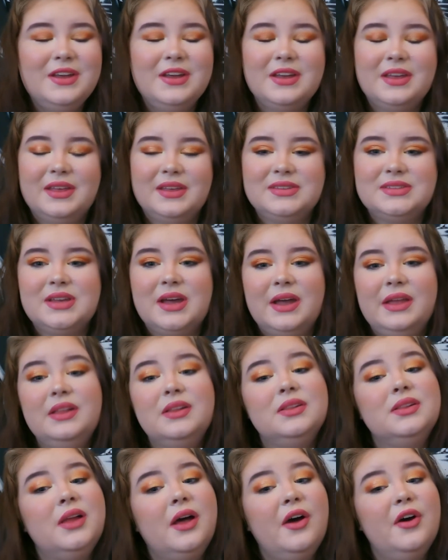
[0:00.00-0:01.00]
because I
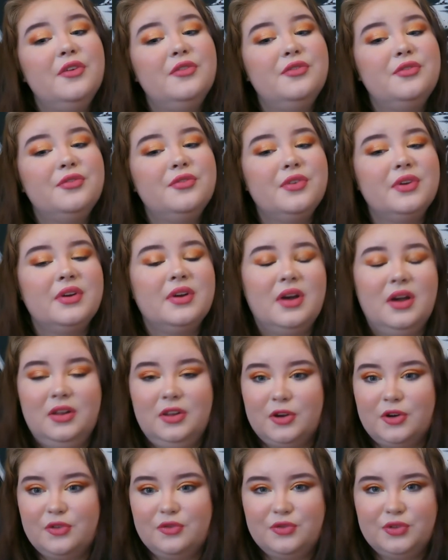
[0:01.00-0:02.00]
love
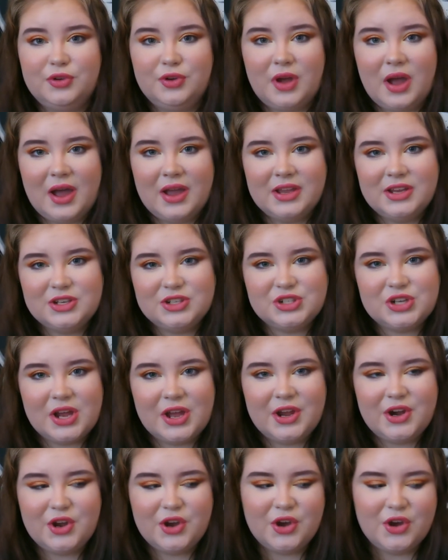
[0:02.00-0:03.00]
colorful
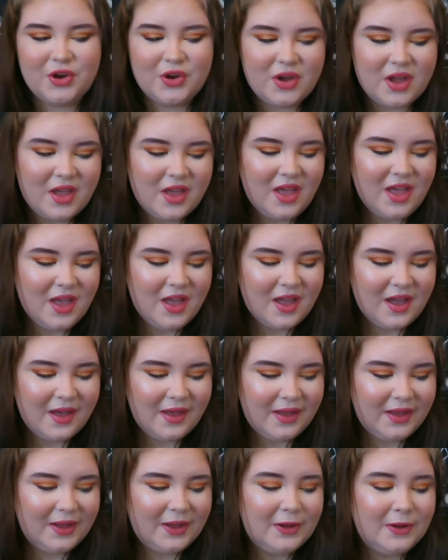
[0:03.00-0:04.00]
eyeshadow.
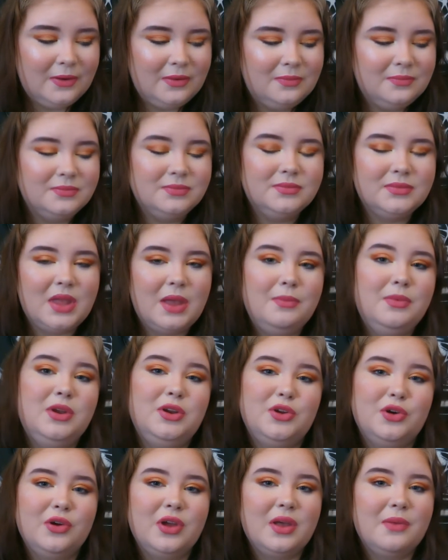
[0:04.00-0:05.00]
I mean,
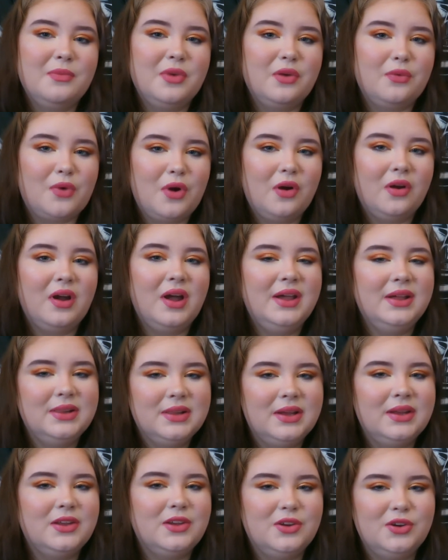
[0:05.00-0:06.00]
don't get me wrong, I
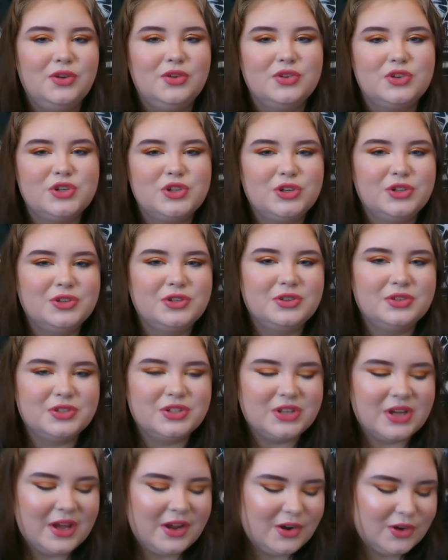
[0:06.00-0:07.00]
like neutral
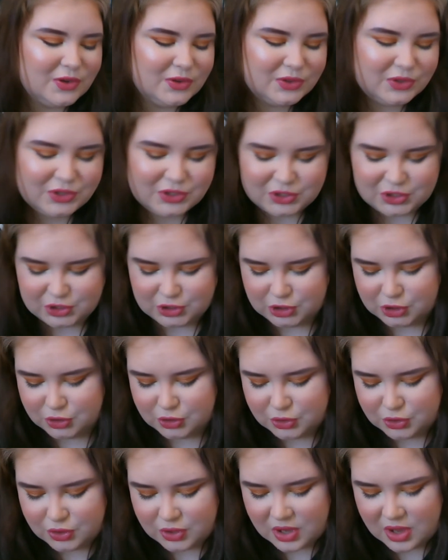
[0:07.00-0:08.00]
shadows
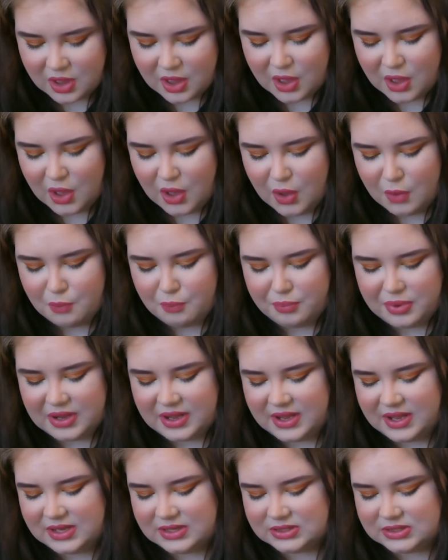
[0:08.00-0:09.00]
too,
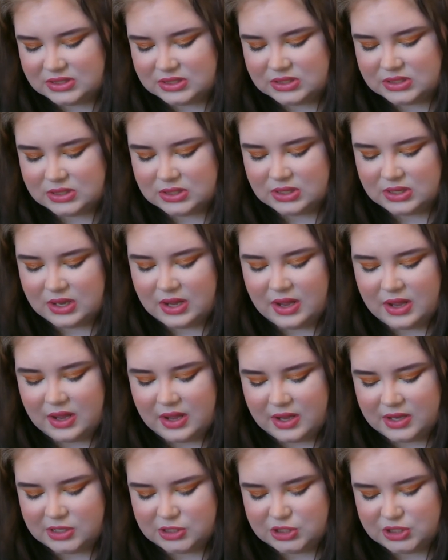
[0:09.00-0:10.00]
but
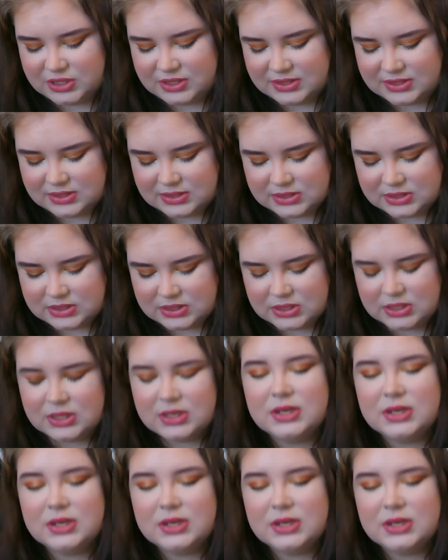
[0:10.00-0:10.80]
I just